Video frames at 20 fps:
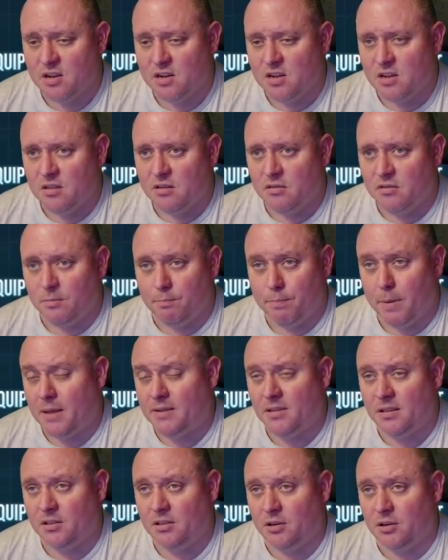they
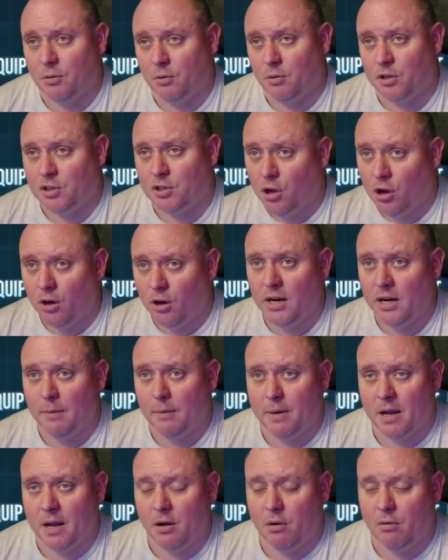basically don't know what they're talking
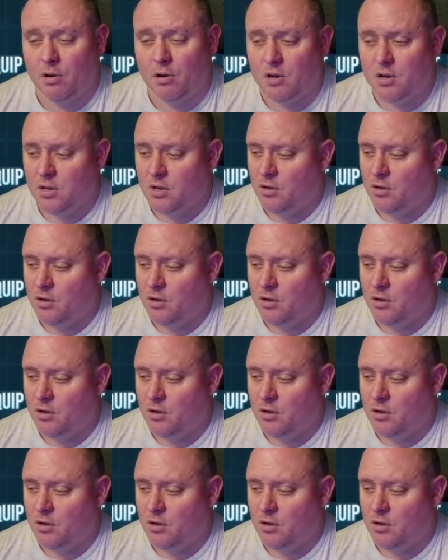about,